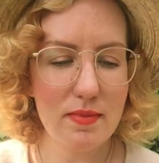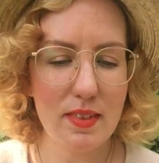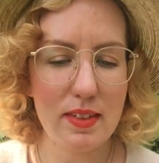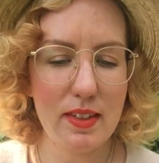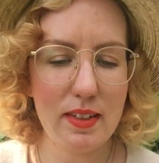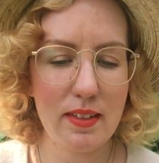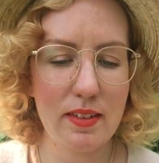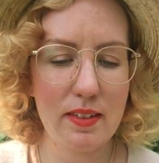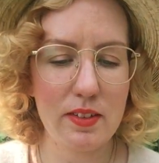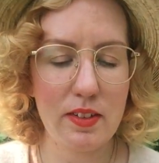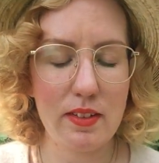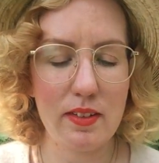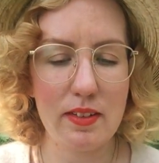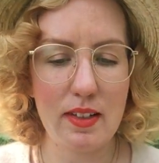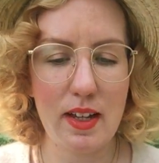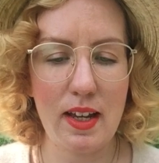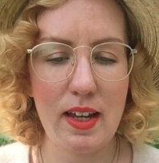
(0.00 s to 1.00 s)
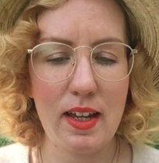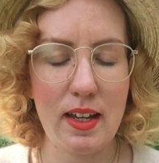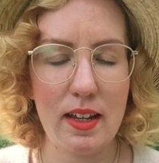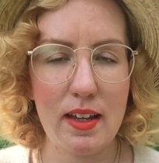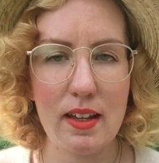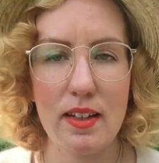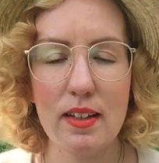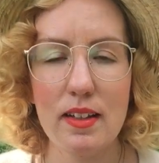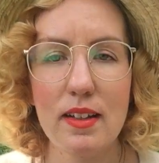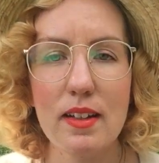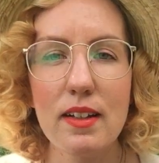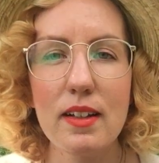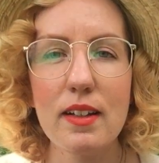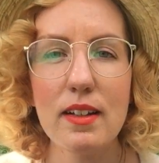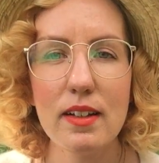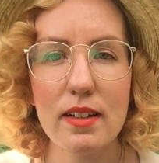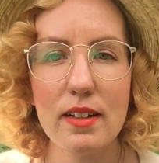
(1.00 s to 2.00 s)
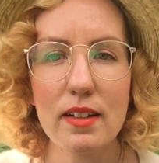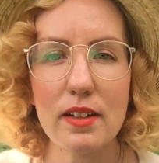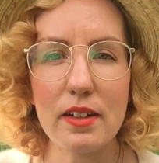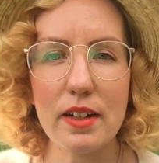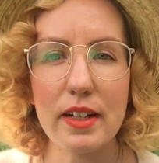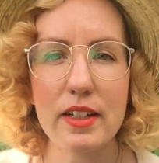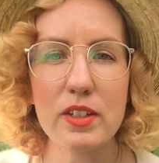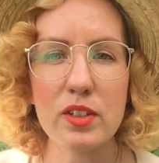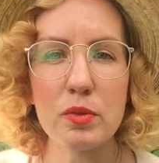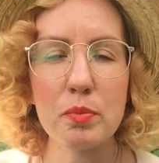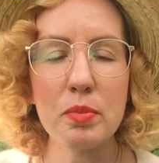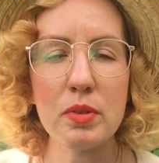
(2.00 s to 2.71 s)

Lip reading: And this is just a grayish